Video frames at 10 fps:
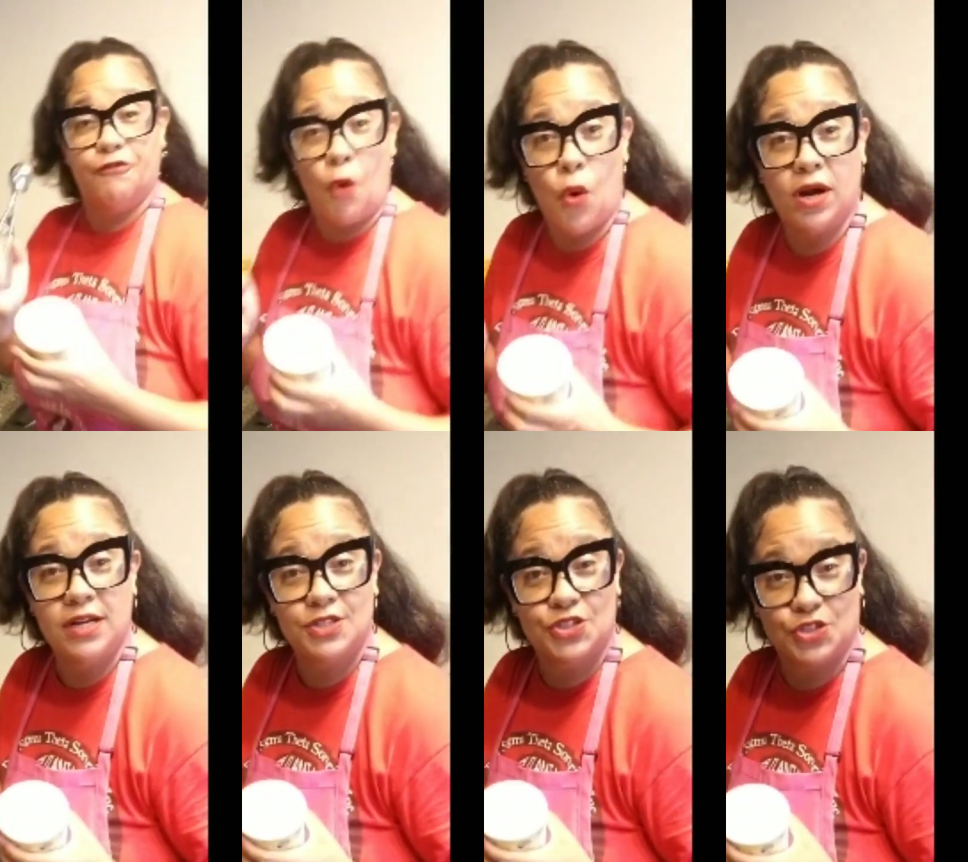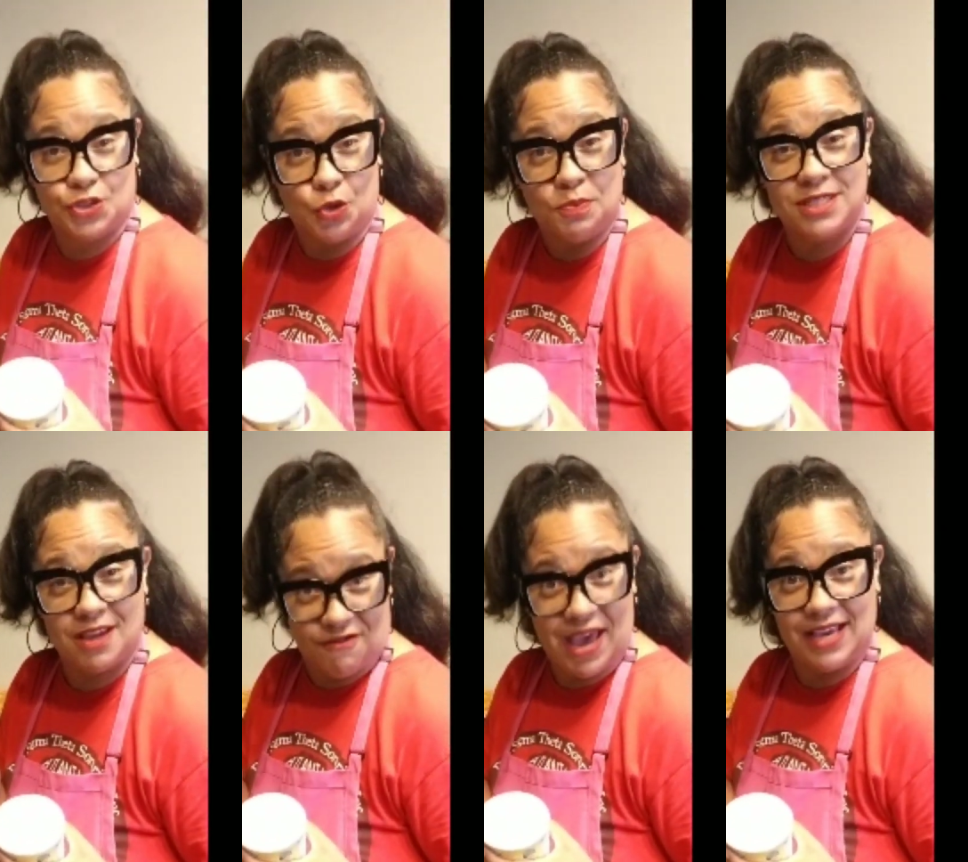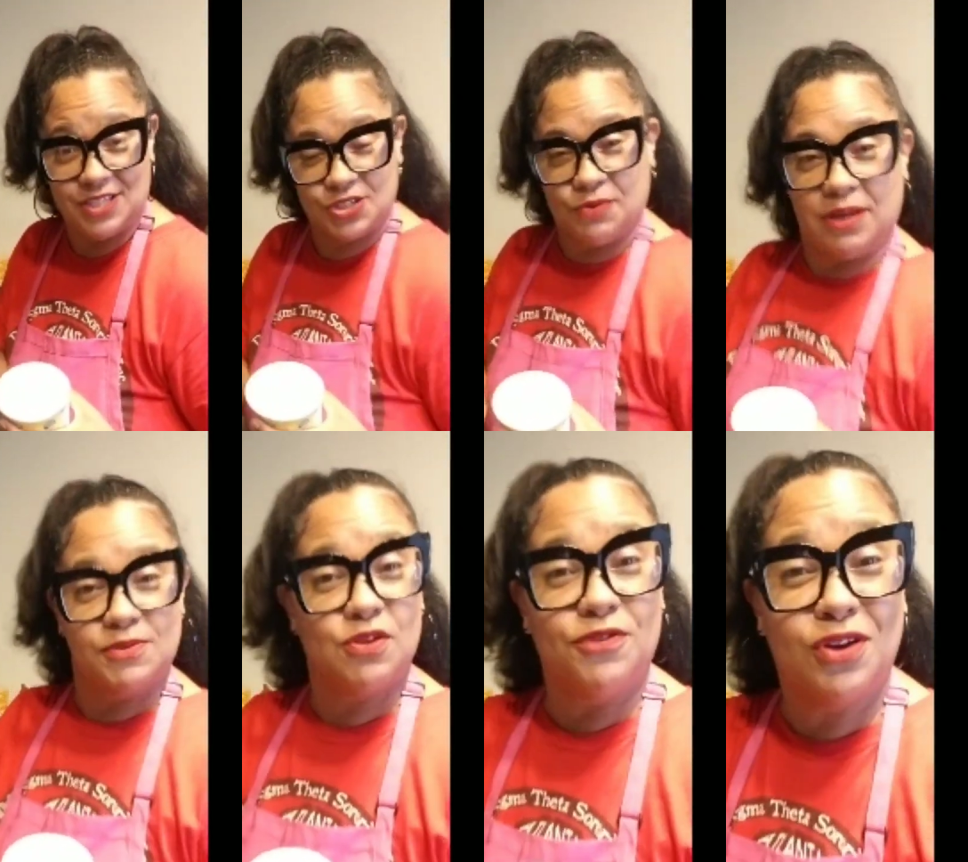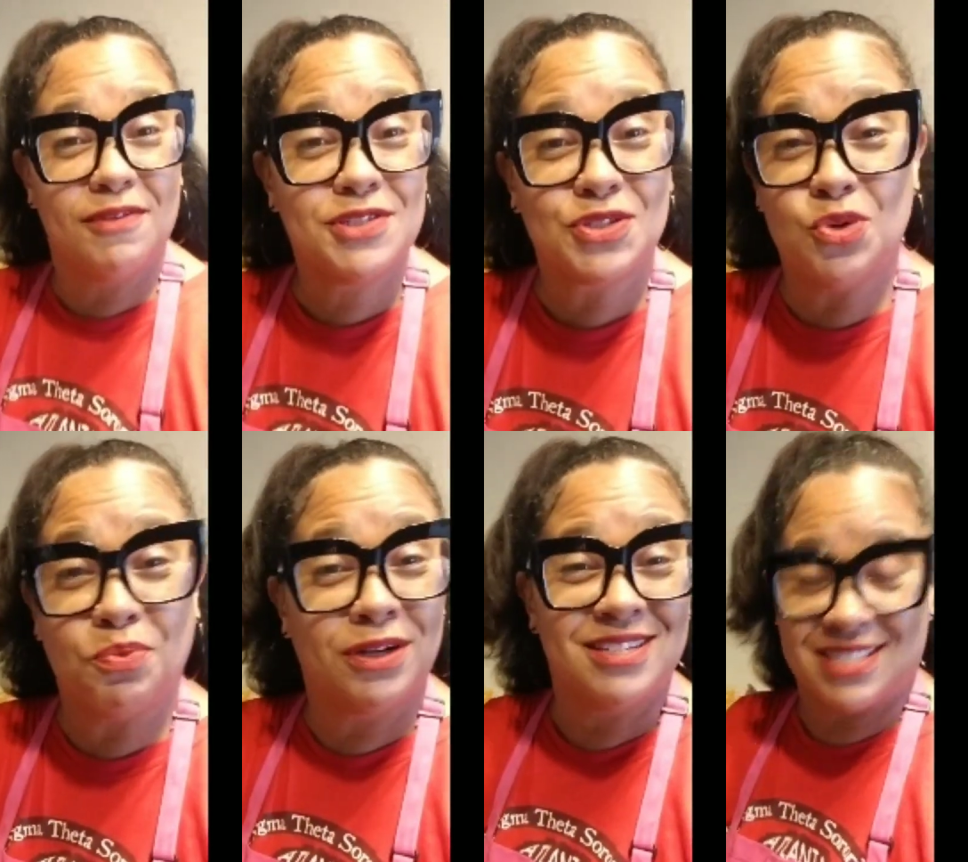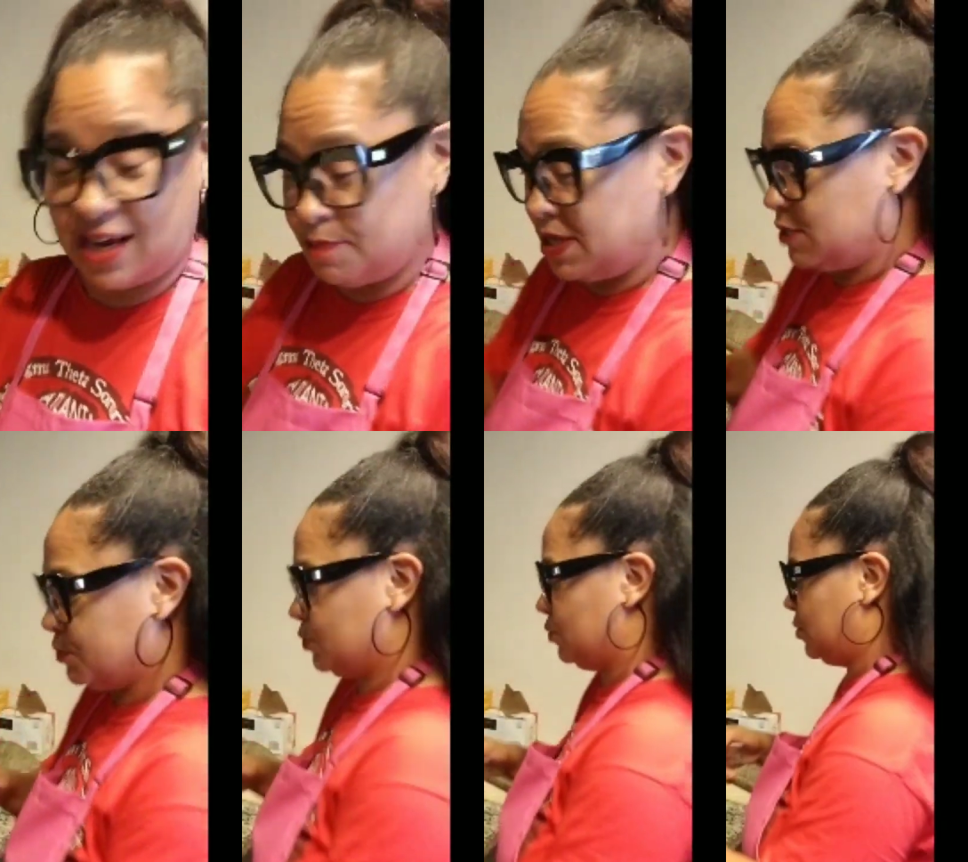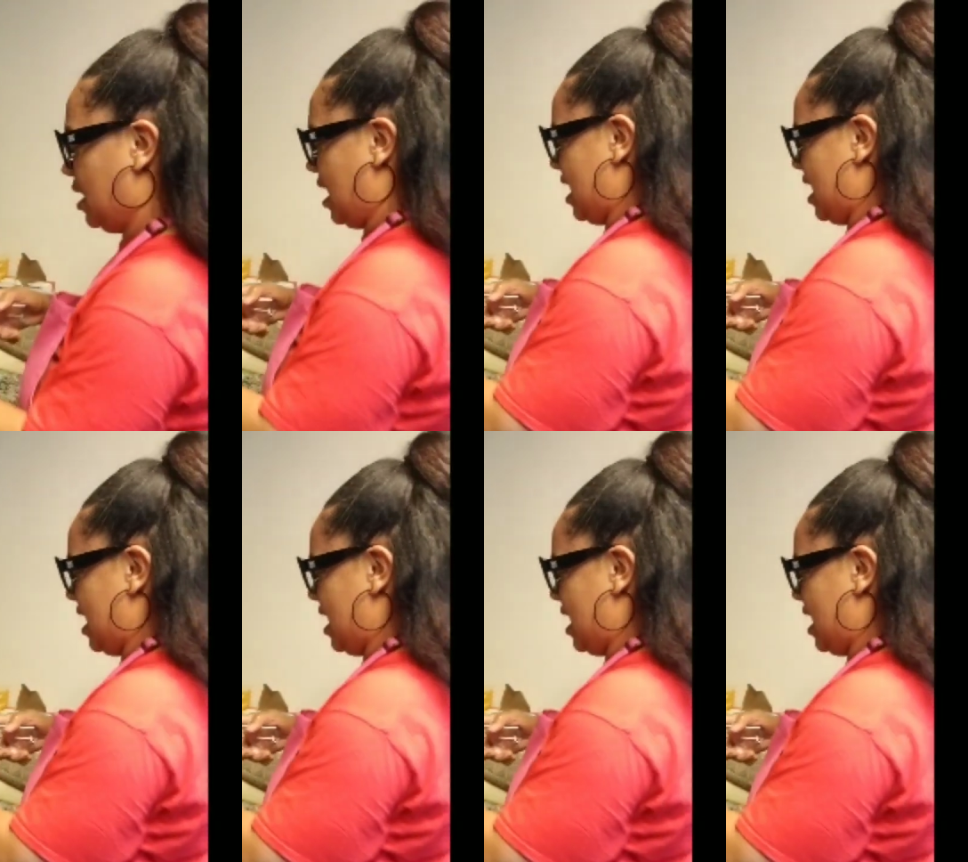4 scoops of ice cream. So if you don't have a scooper, just take a big spoon.